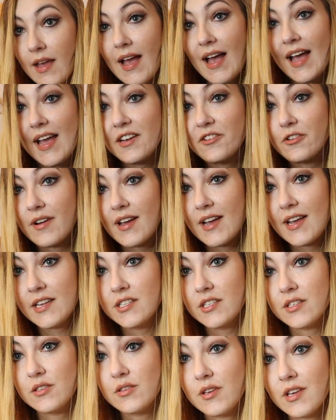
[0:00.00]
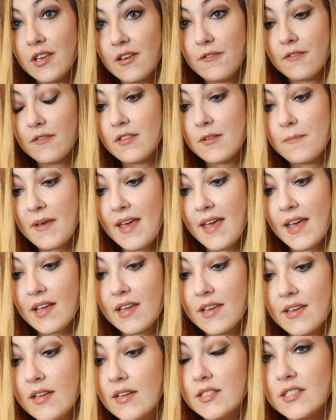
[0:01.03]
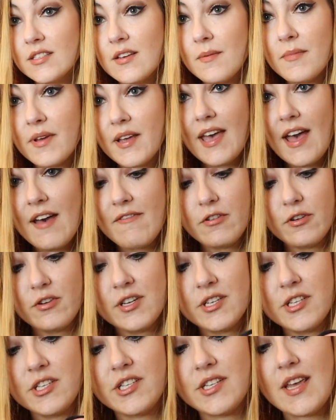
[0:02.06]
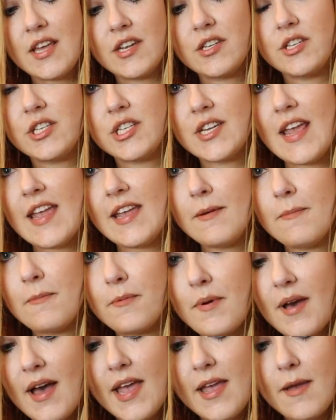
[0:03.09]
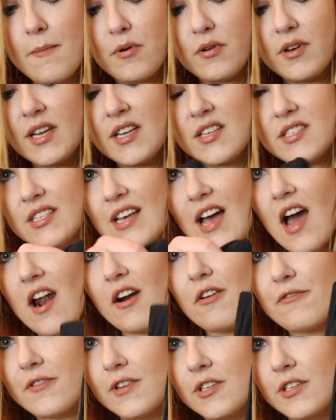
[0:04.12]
I tried to give the bag some coverage and shape by putting a scarf